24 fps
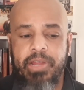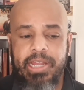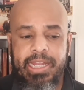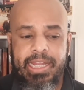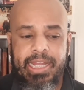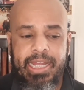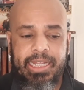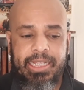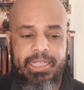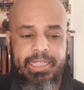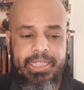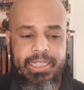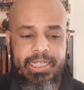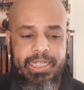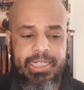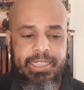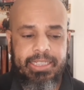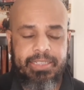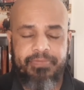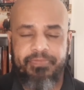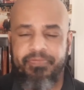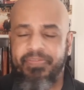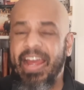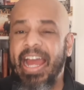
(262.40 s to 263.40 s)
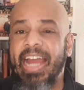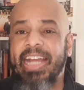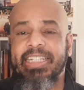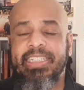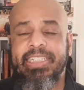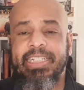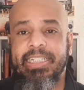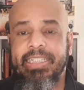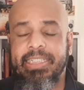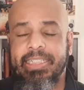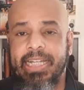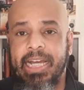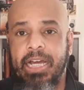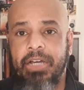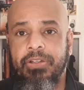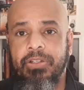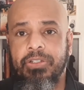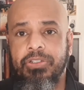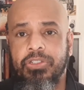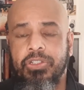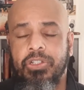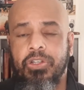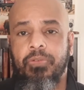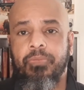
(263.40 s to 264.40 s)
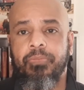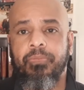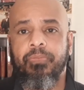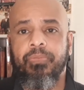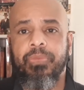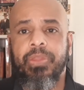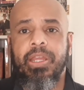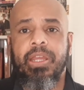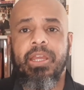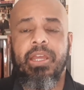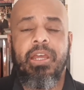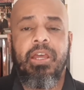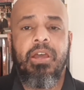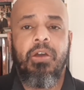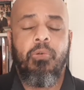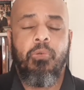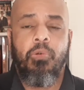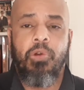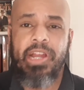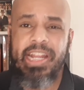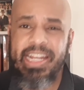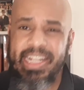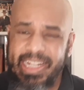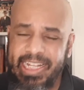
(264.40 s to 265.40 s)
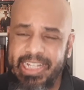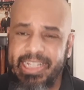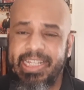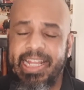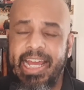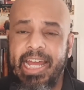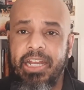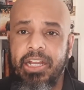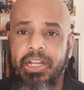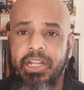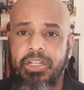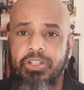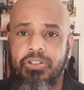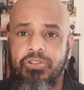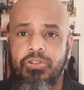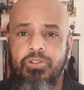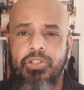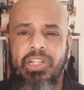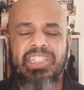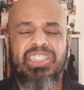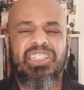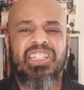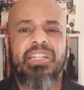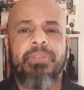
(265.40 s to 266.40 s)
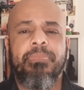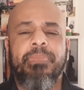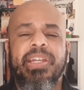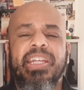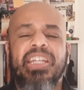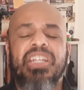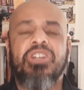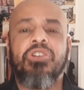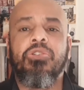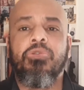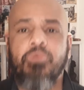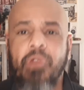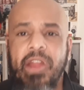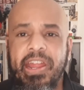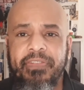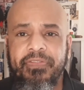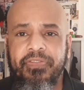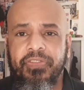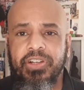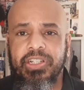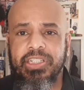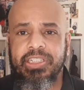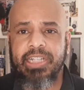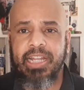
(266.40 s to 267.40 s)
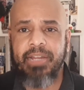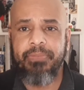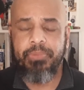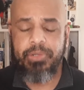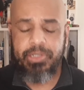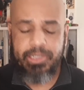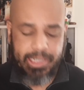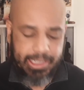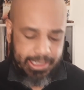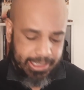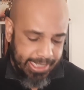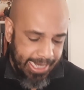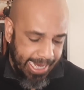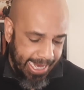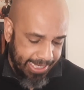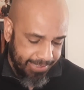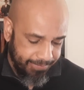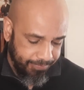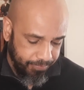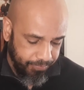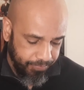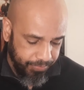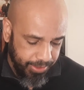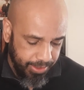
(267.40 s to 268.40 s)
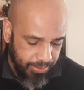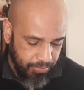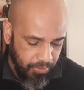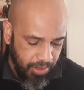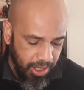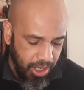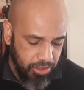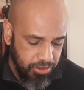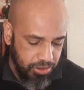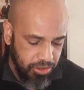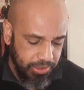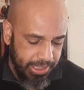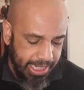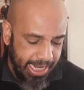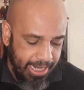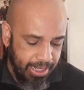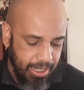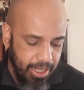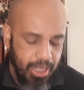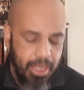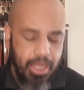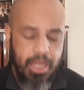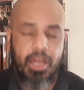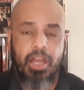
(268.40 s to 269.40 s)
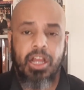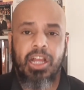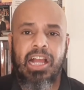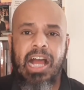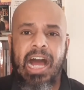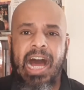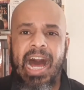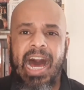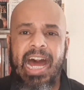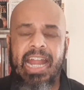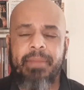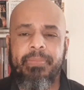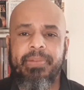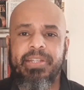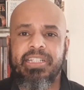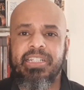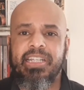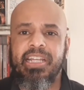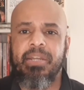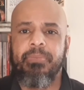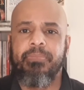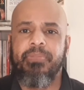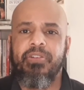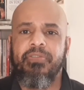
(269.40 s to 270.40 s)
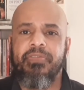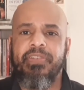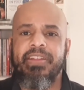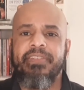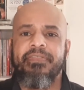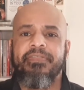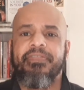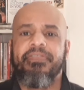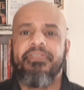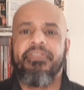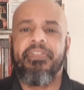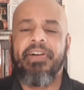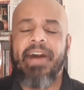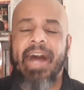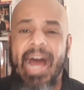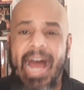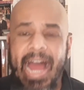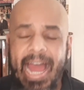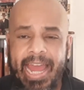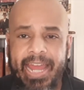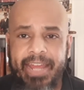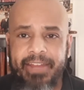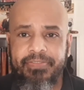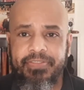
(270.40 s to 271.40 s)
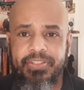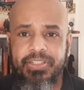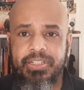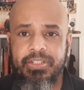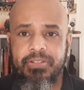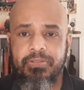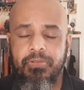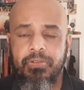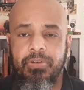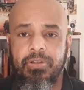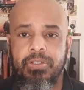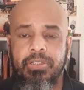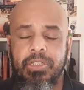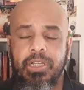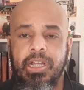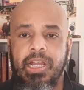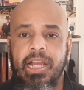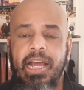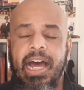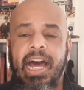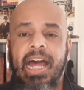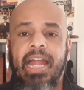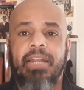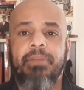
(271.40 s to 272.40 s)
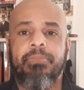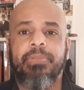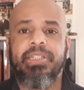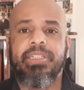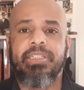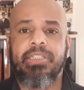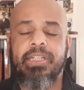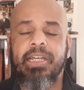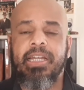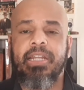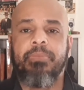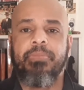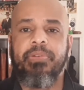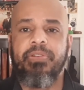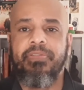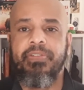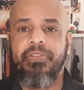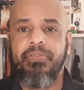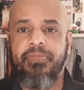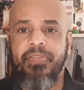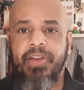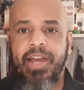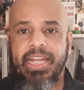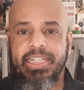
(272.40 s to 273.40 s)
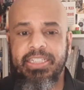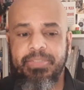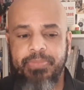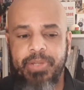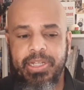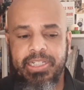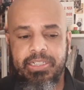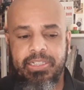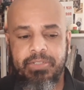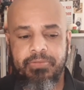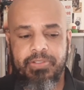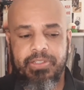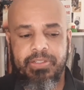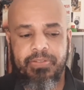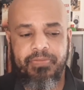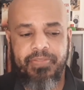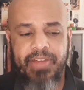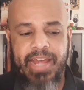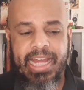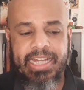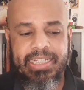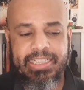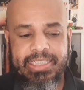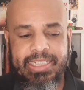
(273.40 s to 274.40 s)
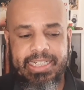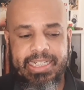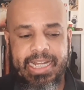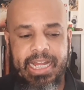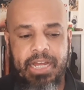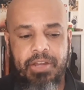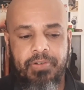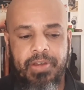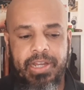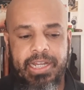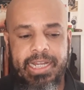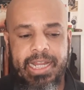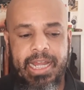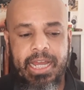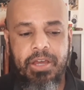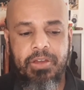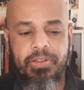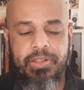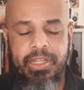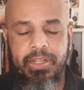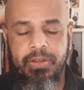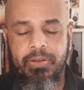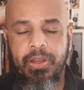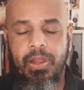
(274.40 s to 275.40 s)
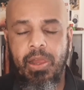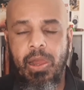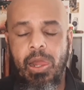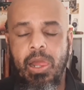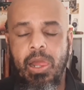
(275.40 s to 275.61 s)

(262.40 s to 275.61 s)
get these vaccines out. So we're going to get that under control. That's going to be great for us. I predict that. We all know that. Economy is going to be revived. The economy is going to be revived, especially with the vaccine out right now, and then